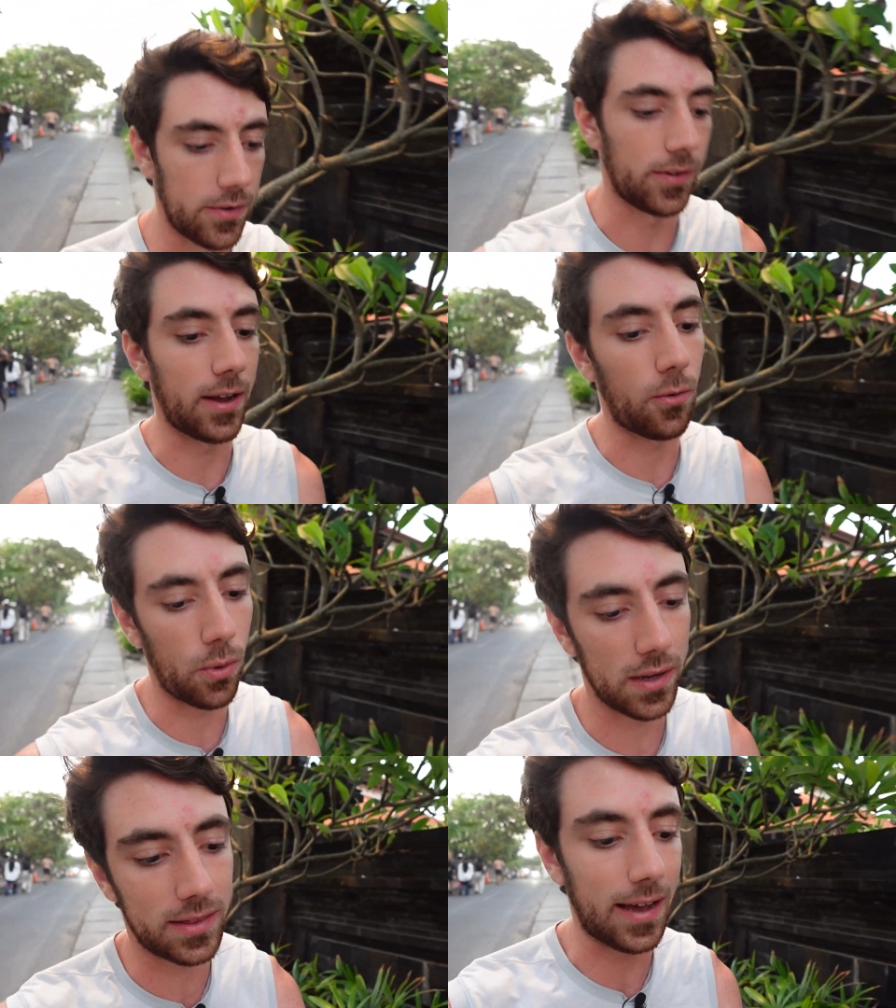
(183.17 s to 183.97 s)
and you're like,
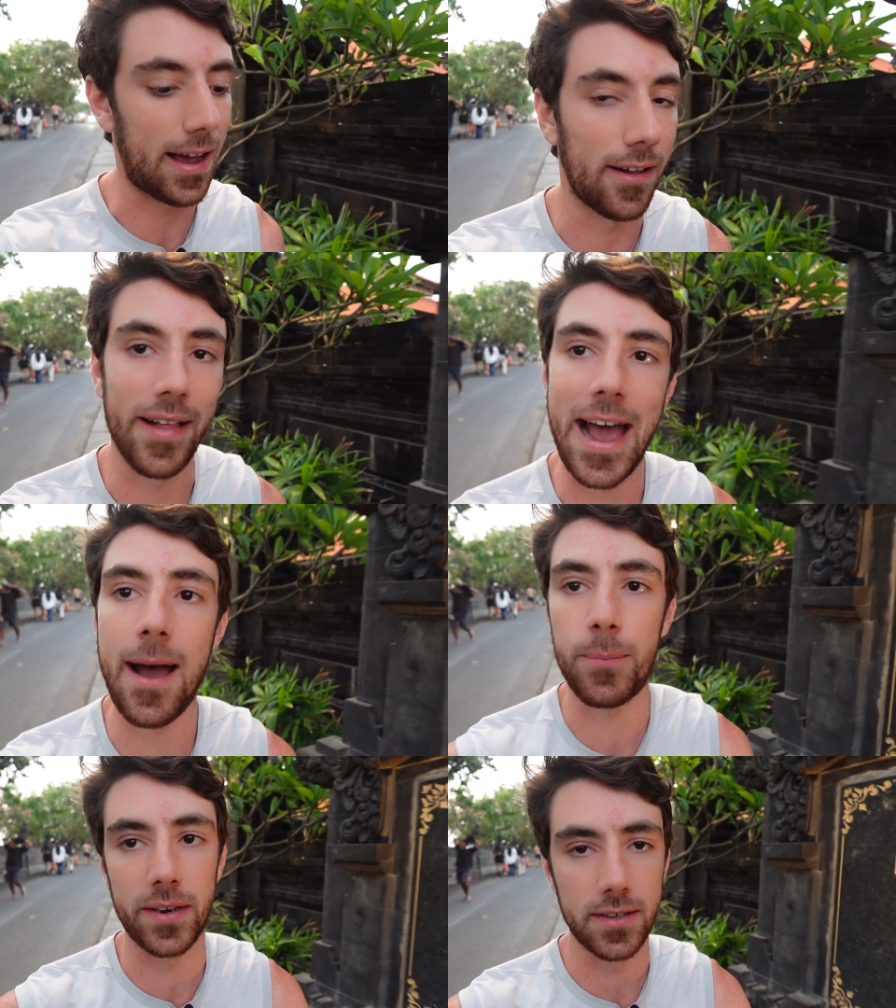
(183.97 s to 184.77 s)
what the hell
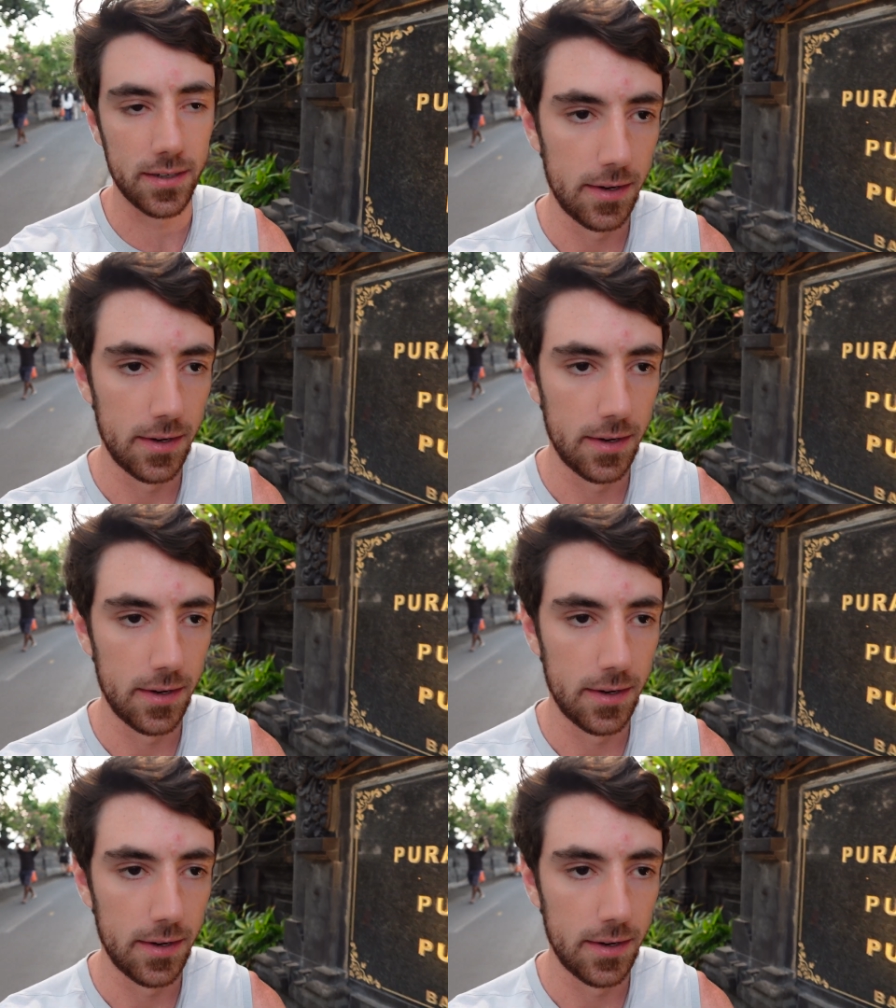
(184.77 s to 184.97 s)
happened?